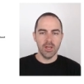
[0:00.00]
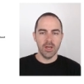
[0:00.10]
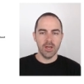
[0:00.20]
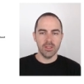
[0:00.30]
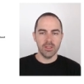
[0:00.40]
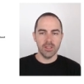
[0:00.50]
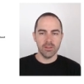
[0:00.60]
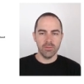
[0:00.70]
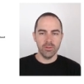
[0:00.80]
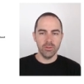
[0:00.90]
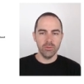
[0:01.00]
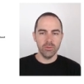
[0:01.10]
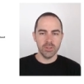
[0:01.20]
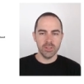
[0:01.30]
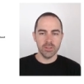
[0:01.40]
And that flow
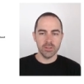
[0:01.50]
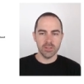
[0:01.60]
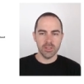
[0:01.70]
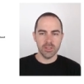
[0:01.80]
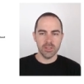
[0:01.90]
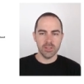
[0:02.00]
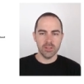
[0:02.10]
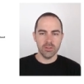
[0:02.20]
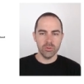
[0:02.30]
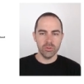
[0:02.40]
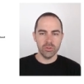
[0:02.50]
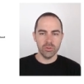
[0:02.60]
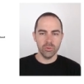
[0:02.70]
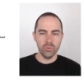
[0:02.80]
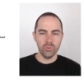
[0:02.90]
is uh, used
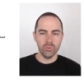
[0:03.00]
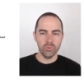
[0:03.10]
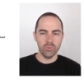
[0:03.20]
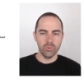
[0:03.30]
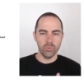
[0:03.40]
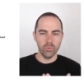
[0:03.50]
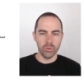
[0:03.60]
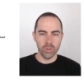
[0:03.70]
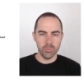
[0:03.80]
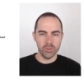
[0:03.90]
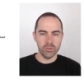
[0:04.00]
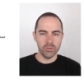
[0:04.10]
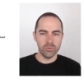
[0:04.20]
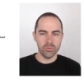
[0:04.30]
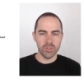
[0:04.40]
to warp, so
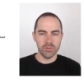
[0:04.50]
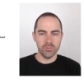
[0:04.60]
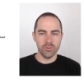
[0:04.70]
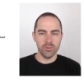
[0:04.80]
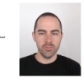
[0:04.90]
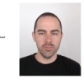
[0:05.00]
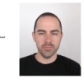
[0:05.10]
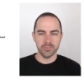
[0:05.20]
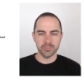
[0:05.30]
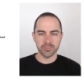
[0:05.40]
to transform